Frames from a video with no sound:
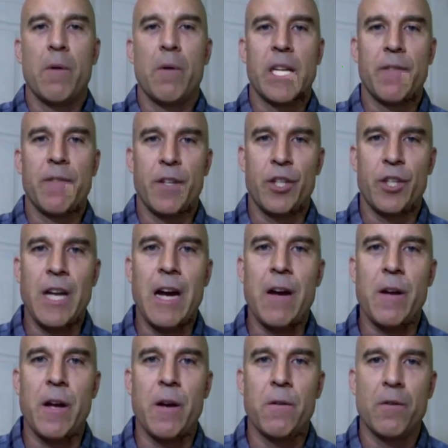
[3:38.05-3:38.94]
I want to give a
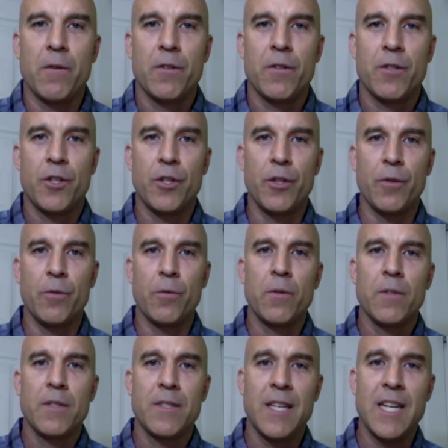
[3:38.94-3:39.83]
shout out
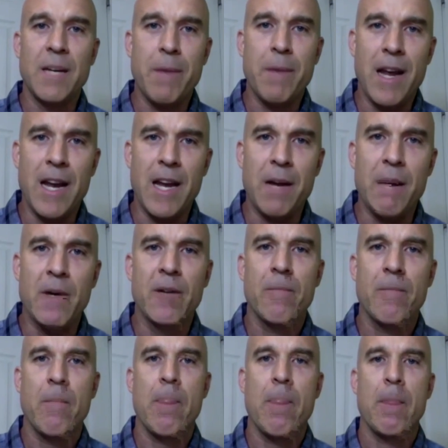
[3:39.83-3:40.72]
to Team AIM,
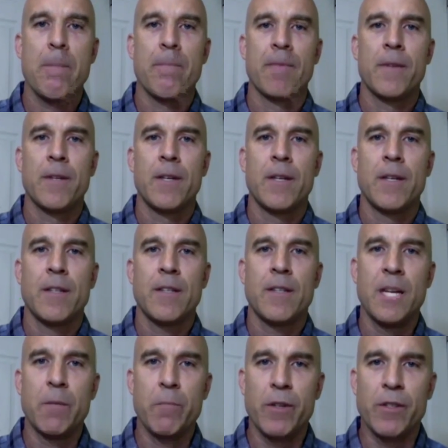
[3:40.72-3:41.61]

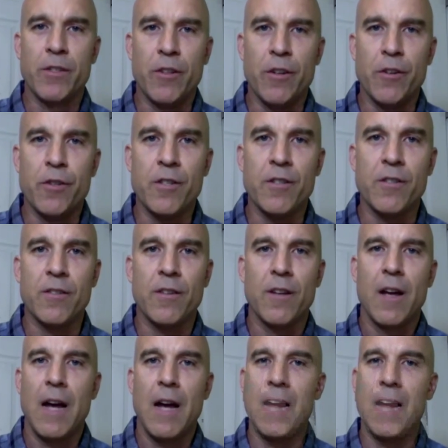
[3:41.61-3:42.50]
Team
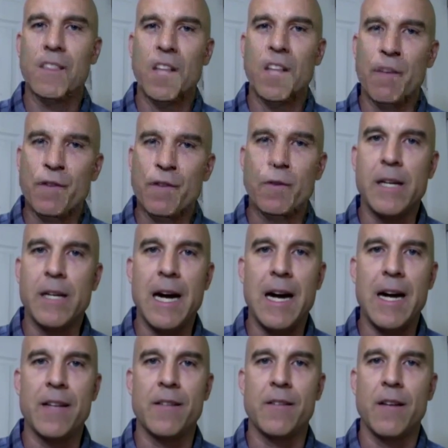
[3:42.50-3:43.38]
Resurgence. I love you
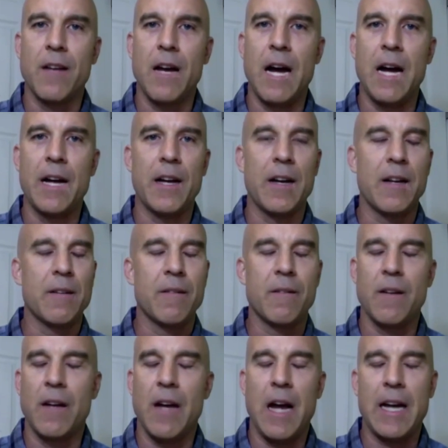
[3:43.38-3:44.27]
guys. I
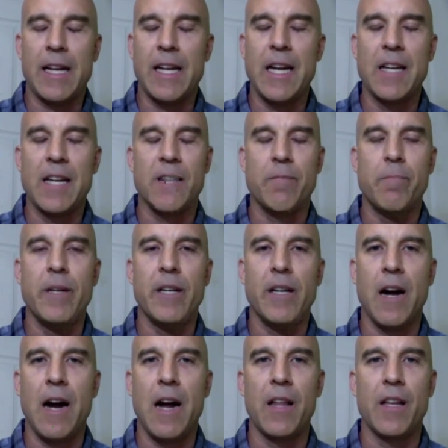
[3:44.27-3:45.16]
can't
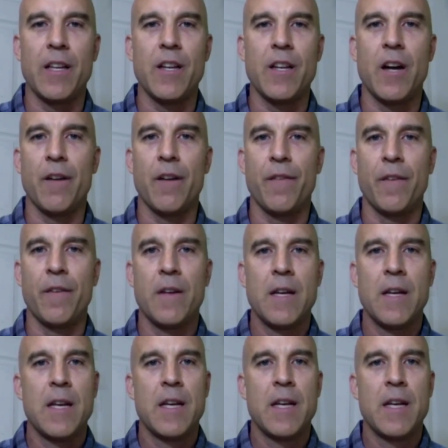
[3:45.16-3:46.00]
speak highly enough.